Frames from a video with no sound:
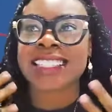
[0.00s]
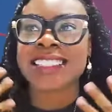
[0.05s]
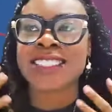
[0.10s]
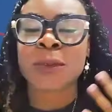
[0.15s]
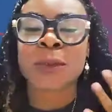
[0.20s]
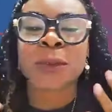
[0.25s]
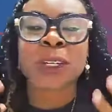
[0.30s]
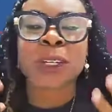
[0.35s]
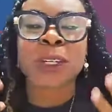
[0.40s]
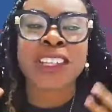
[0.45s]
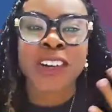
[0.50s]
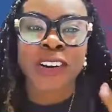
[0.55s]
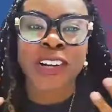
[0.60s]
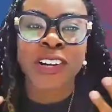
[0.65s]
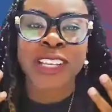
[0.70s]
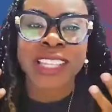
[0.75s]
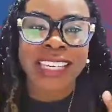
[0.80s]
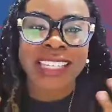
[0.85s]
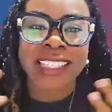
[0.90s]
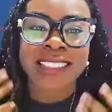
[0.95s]
it's a really
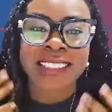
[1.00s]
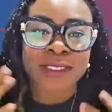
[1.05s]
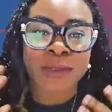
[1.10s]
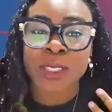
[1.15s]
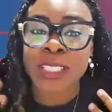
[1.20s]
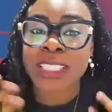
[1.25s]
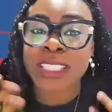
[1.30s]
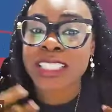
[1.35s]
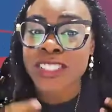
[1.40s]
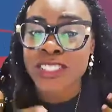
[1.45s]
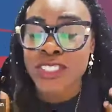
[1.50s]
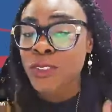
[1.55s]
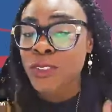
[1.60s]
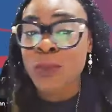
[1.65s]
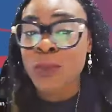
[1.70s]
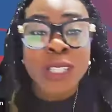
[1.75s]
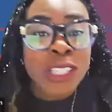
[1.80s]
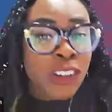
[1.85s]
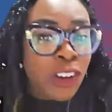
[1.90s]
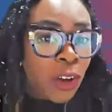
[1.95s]
hard thing to really
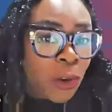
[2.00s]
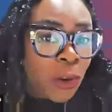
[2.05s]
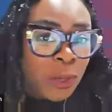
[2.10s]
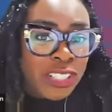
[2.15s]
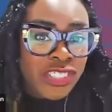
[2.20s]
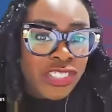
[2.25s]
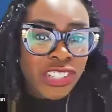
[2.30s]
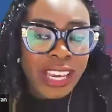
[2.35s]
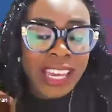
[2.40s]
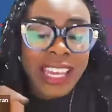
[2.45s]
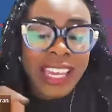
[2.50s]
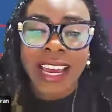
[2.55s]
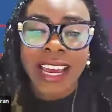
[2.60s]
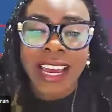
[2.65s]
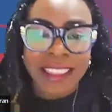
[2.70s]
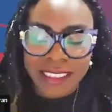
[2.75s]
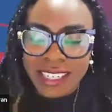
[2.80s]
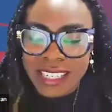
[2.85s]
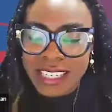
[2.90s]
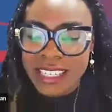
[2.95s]
do in all one shot,
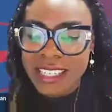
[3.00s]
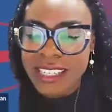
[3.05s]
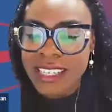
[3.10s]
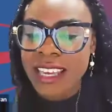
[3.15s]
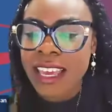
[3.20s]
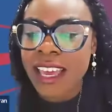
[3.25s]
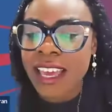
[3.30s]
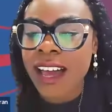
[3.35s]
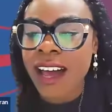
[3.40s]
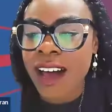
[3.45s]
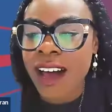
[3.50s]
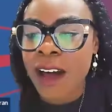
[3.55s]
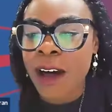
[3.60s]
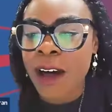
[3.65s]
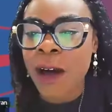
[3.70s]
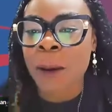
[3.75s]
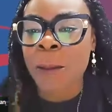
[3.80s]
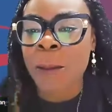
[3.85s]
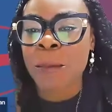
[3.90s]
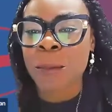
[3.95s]
I think.
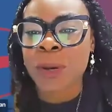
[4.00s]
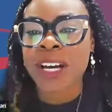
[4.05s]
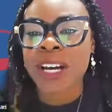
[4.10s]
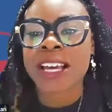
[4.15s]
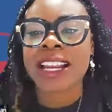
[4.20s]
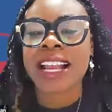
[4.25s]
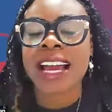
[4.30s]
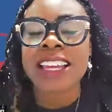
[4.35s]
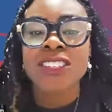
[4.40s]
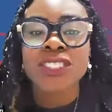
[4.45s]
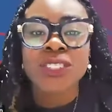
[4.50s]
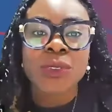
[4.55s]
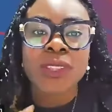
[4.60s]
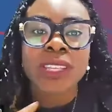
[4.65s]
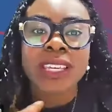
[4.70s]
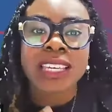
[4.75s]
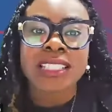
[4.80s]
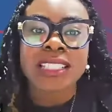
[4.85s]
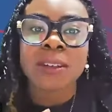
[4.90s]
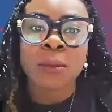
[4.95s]
But I do
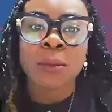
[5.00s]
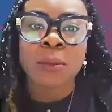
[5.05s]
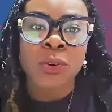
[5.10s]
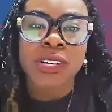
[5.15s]
think it's